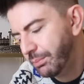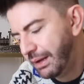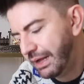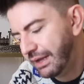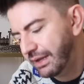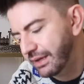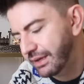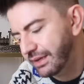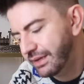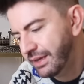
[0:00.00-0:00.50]

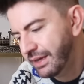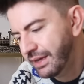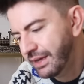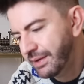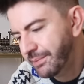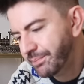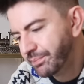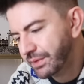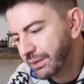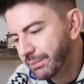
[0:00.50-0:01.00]
Ballet.
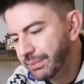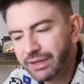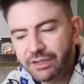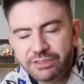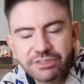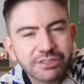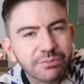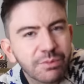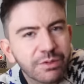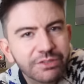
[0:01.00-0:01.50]
But yeah, I
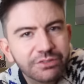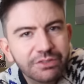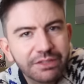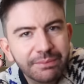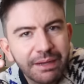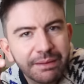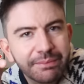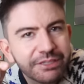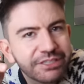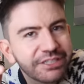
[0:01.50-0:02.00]
was just wondering,
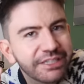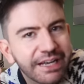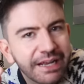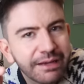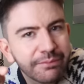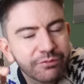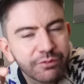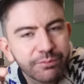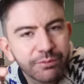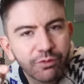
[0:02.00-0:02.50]
maybe she
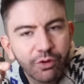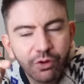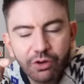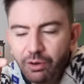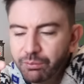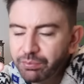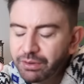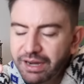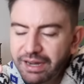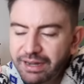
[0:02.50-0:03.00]
came from the Royal
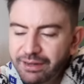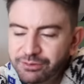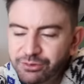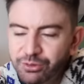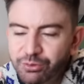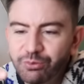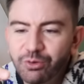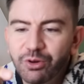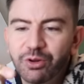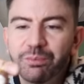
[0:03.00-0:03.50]
Opera House
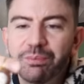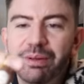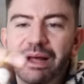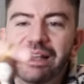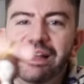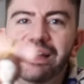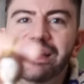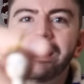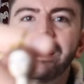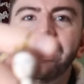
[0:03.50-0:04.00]
or the Royal
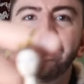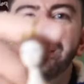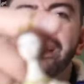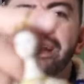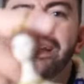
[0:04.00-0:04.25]
Ballet